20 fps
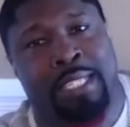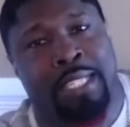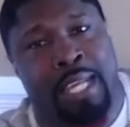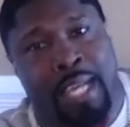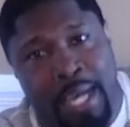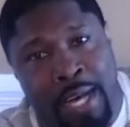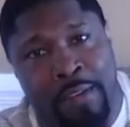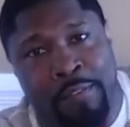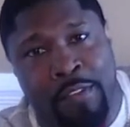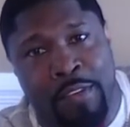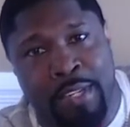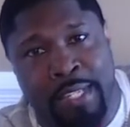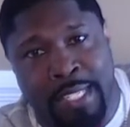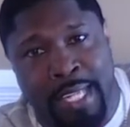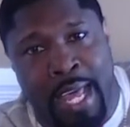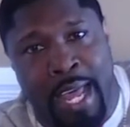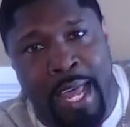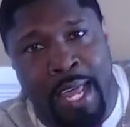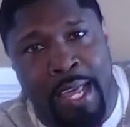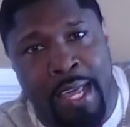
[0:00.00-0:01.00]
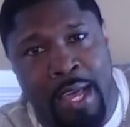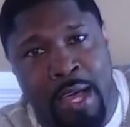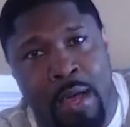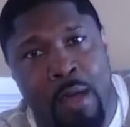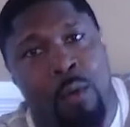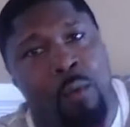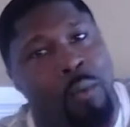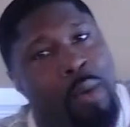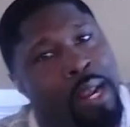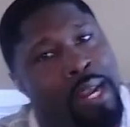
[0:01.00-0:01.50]
The other day
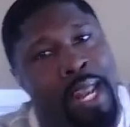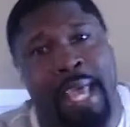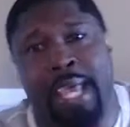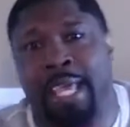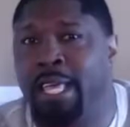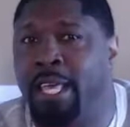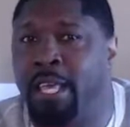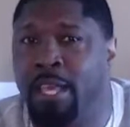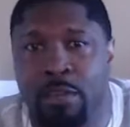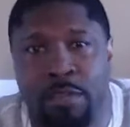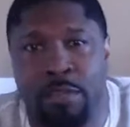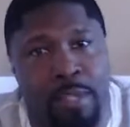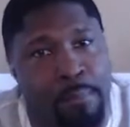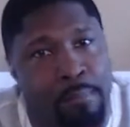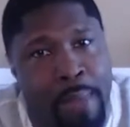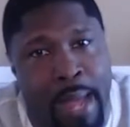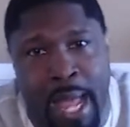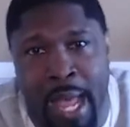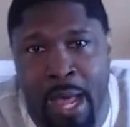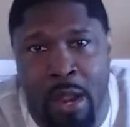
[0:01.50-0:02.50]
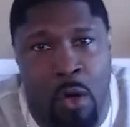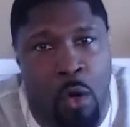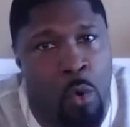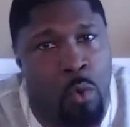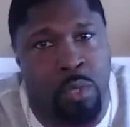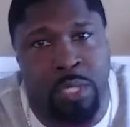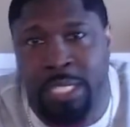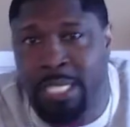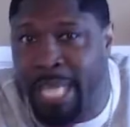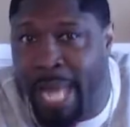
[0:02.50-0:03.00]
when they killed a man
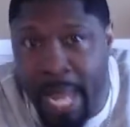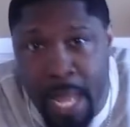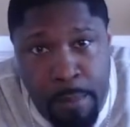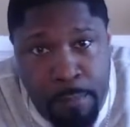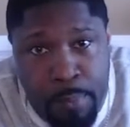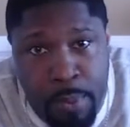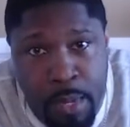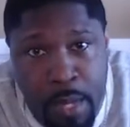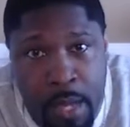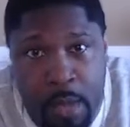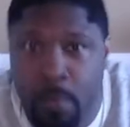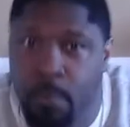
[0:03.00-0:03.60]
on tape,